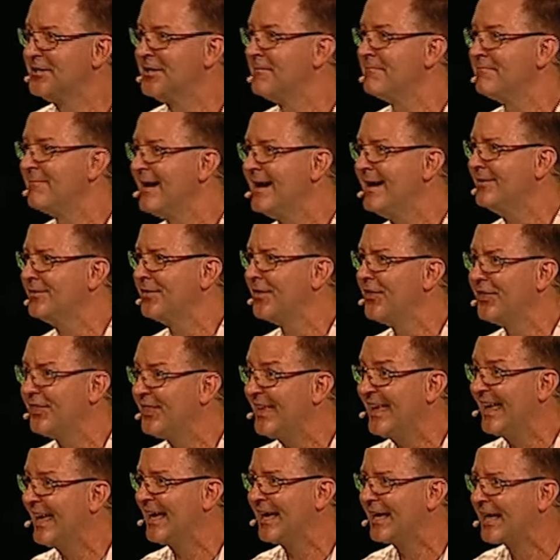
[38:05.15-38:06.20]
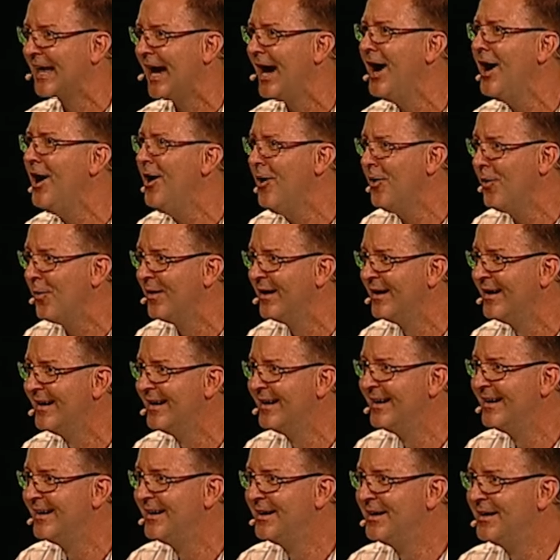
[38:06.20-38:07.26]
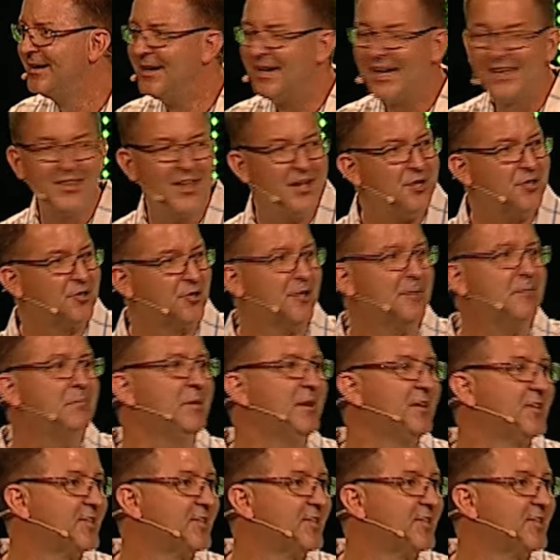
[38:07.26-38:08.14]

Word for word: to make the thing go. And that shouldn't be